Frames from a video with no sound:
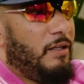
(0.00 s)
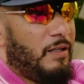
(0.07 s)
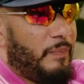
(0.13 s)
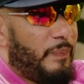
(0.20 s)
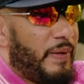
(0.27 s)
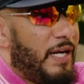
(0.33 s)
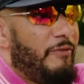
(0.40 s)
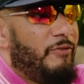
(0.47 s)
you
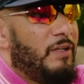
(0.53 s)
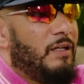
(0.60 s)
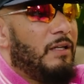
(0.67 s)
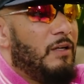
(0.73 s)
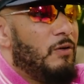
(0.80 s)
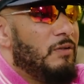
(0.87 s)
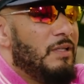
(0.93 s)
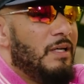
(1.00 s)
done paid for the
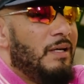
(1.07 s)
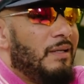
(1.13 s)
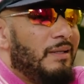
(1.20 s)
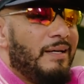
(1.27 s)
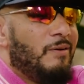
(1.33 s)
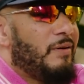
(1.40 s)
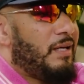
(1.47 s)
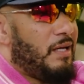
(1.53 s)
clothes.
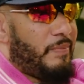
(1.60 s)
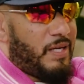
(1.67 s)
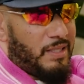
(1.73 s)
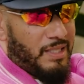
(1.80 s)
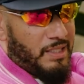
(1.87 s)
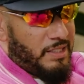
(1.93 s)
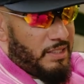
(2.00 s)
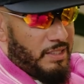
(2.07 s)
They don't care about
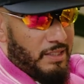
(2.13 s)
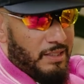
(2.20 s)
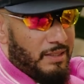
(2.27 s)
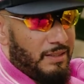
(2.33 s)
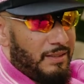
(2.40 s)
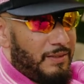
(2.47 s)
that shit.